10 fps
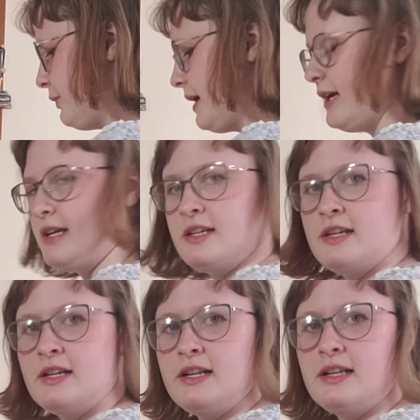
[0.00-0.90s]
the way
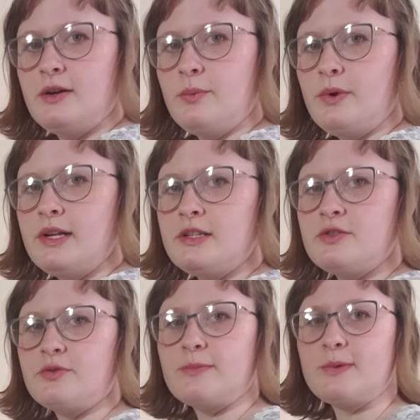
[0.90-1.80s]
1
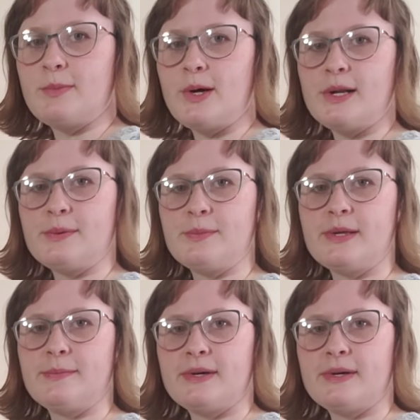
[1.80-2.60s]
inch from the bottom.